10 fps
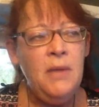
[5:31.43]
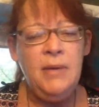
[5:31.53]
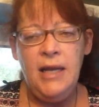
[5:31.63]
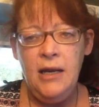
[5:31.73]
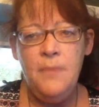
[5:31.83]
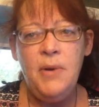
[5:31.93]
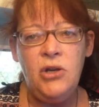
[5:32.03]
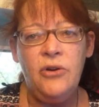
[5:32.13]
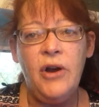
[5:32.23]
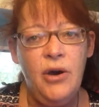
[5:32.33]
But get up
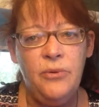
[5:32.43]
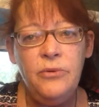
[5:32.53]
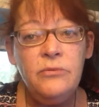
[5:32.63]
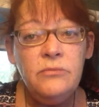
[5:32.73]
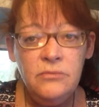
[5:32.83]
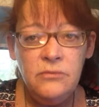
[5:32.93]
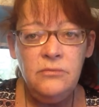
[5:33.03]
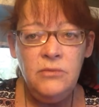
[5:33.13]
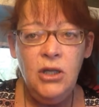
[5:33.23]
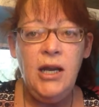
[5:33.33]
on your own.
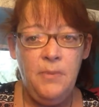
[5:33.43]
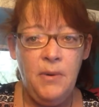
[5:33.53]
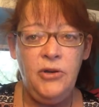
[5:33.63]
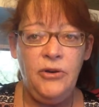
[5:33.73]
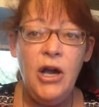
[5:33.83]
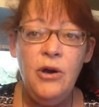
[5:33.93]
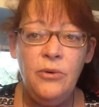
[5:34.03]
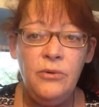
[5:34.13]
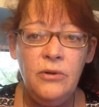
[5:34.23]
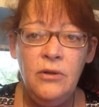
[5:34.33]
You get up on your own.